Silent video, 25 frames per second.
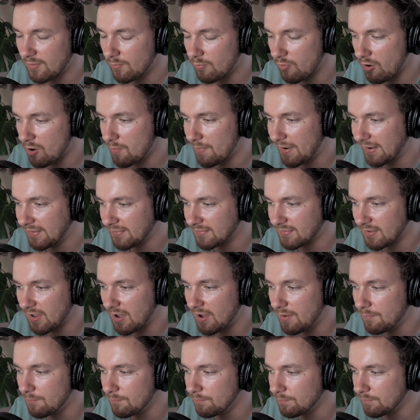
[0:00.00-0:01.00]
bromance.
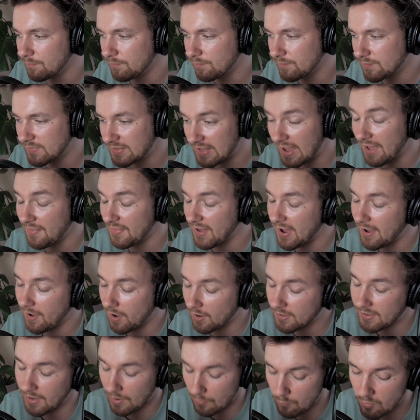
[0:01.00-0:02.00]

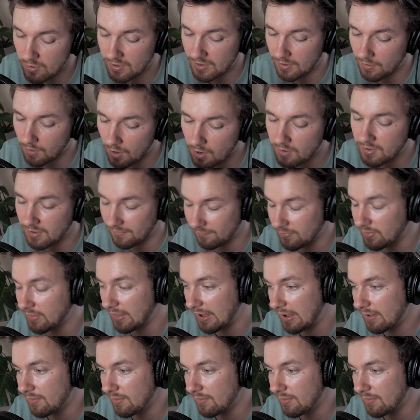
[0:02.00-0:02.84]
Okay. I'll give you that.